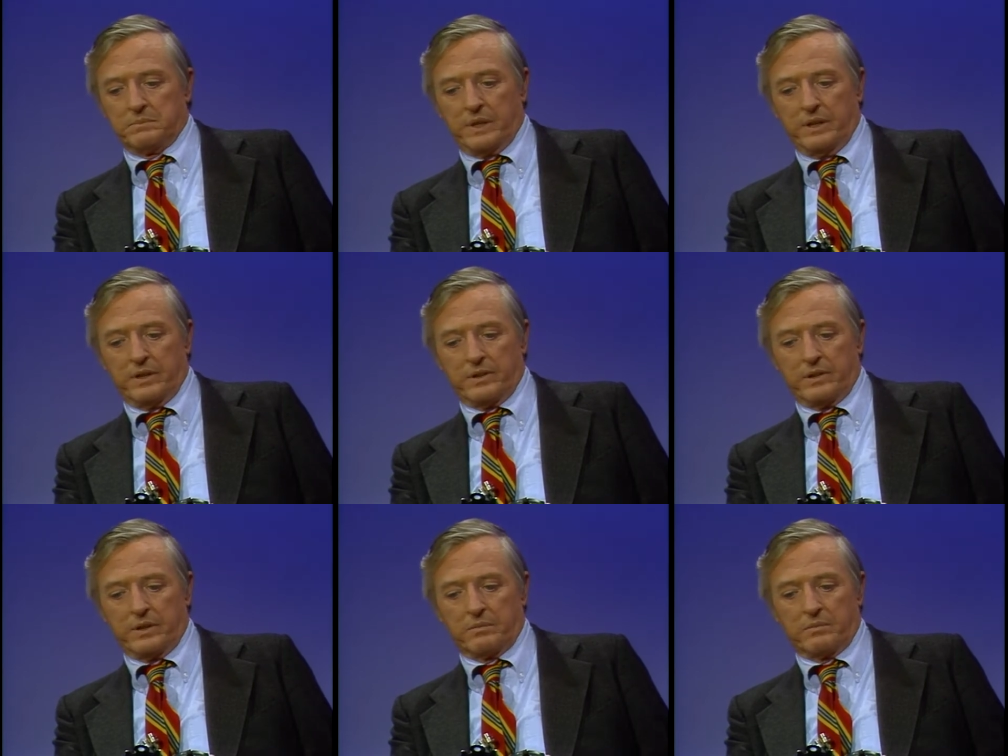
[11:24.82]
he is
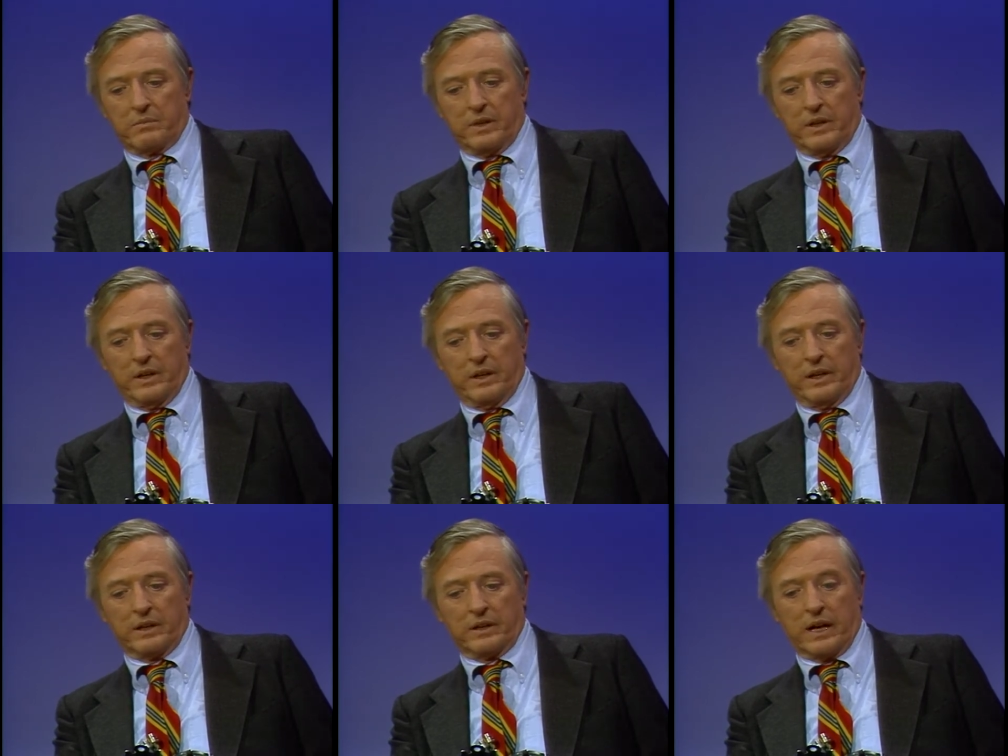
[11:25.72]
um, le
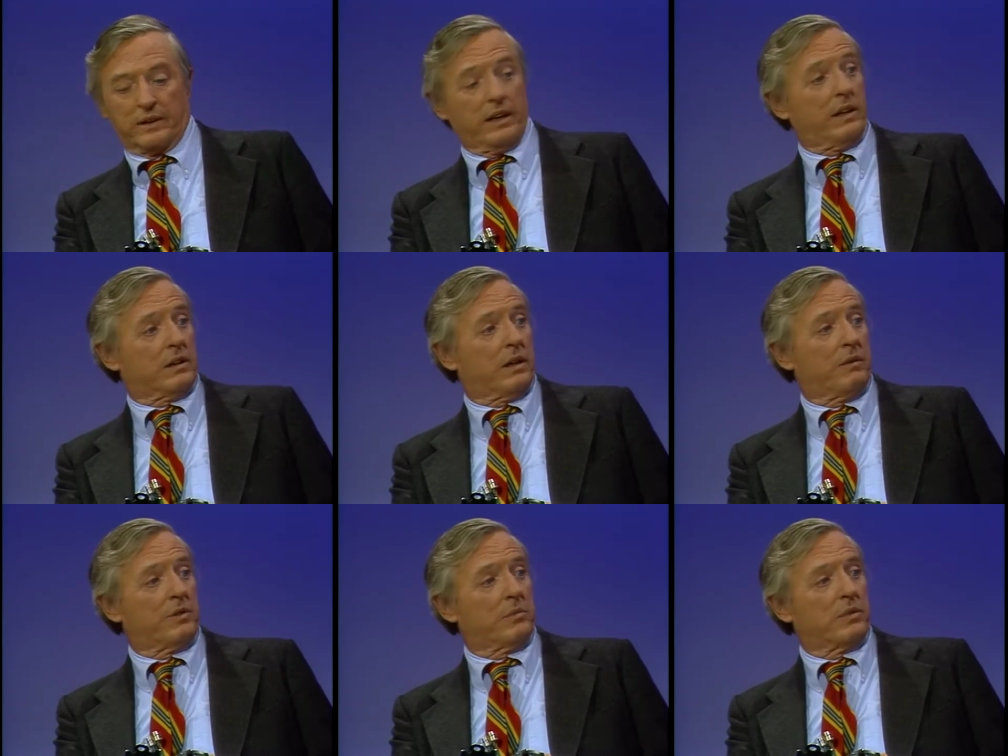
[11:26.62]
leading, I take it, a
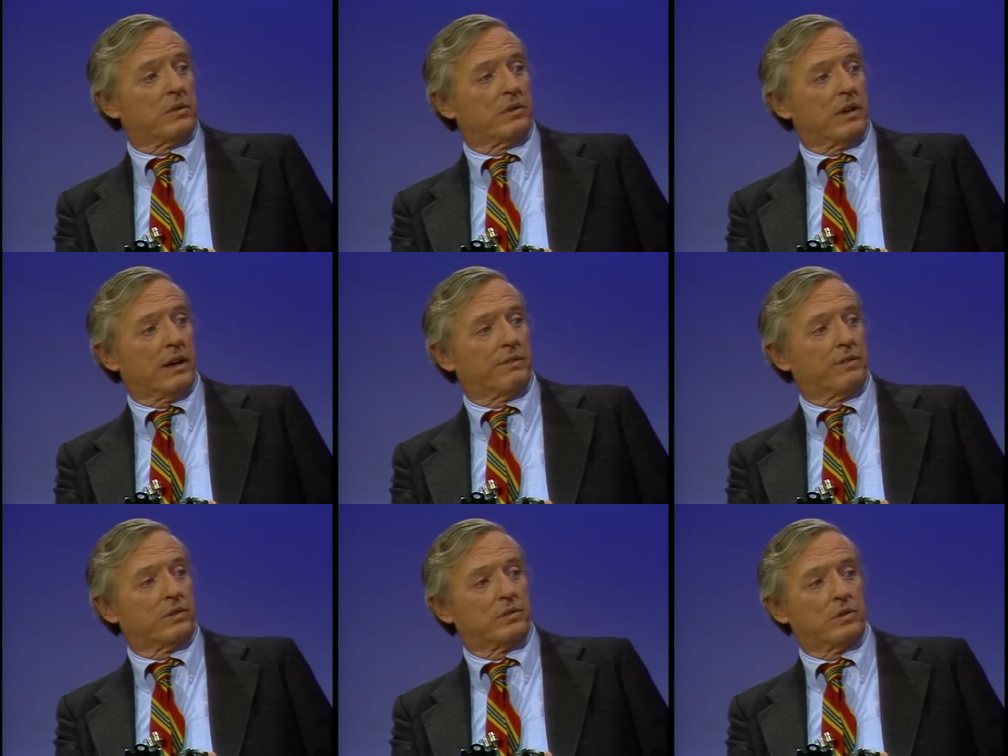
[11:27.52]
comfortable life
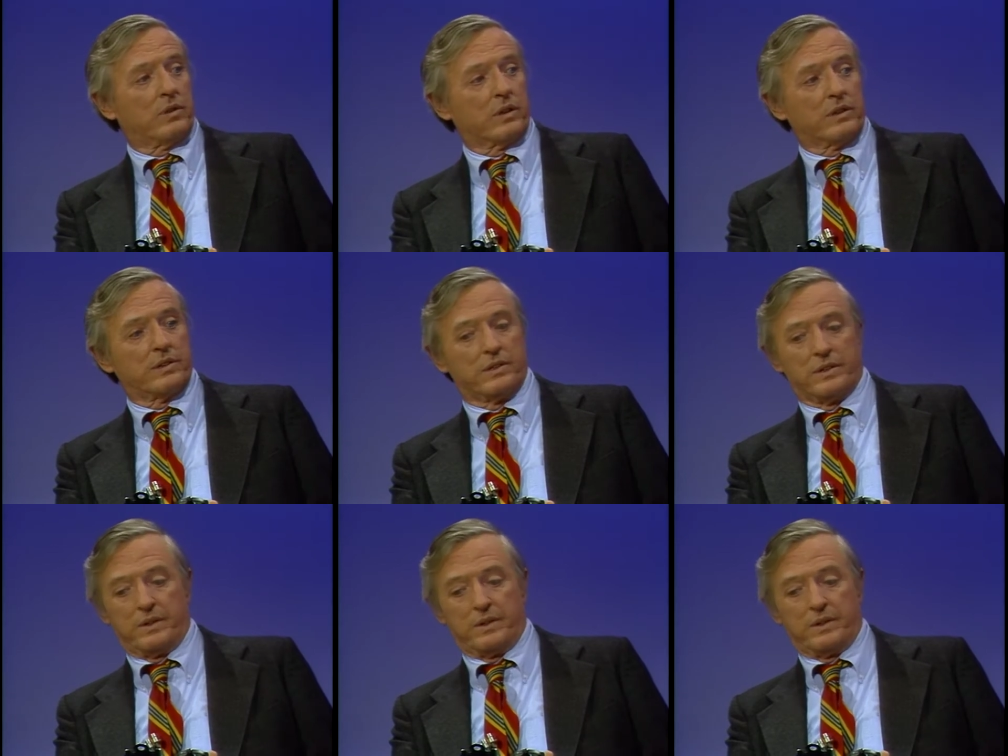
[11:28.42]
for so long as